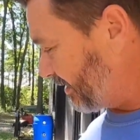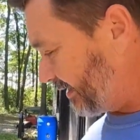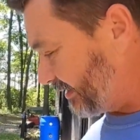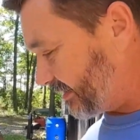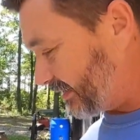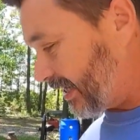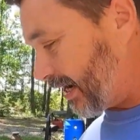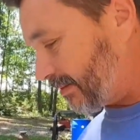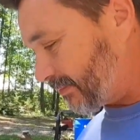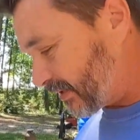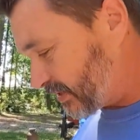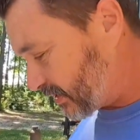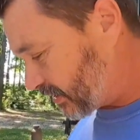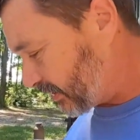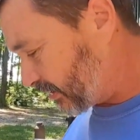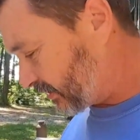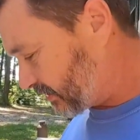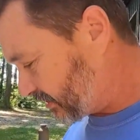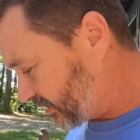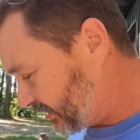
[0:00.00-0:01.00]
it's time to
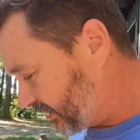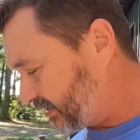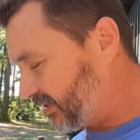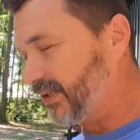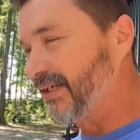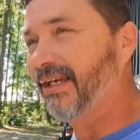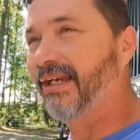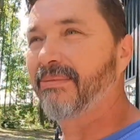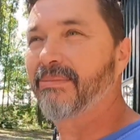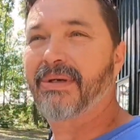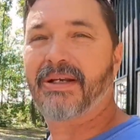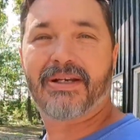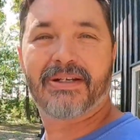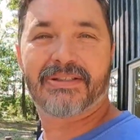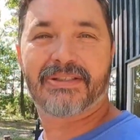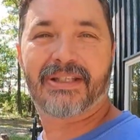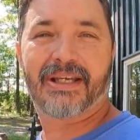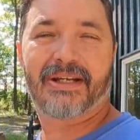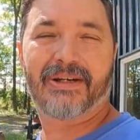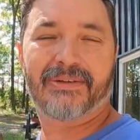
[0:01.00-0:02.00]
charge these again
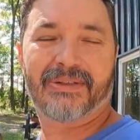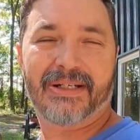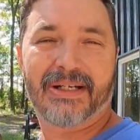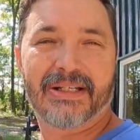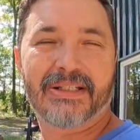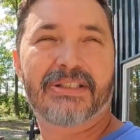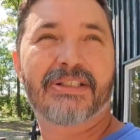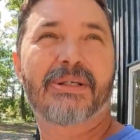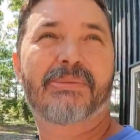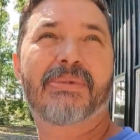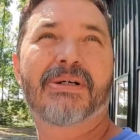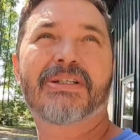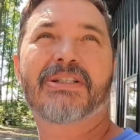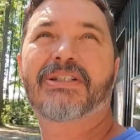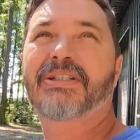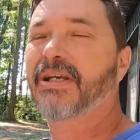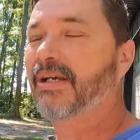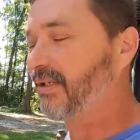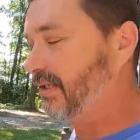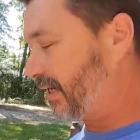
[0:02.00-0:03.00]
because they only get so much
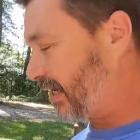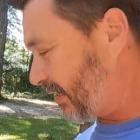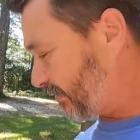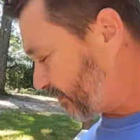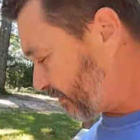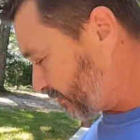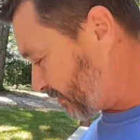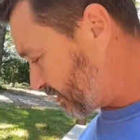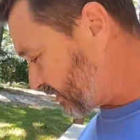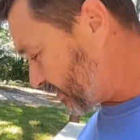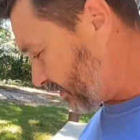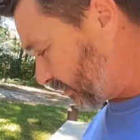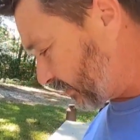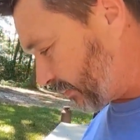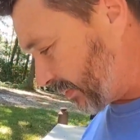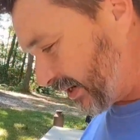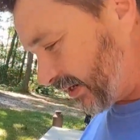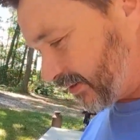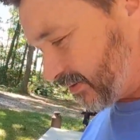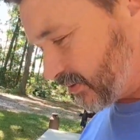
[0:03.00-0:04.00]
sunlight from the
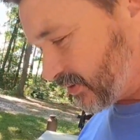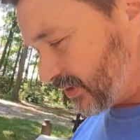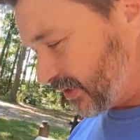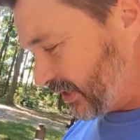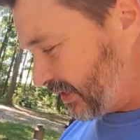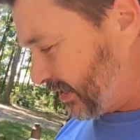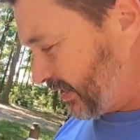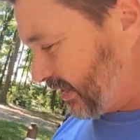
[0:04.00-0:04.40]
solar panels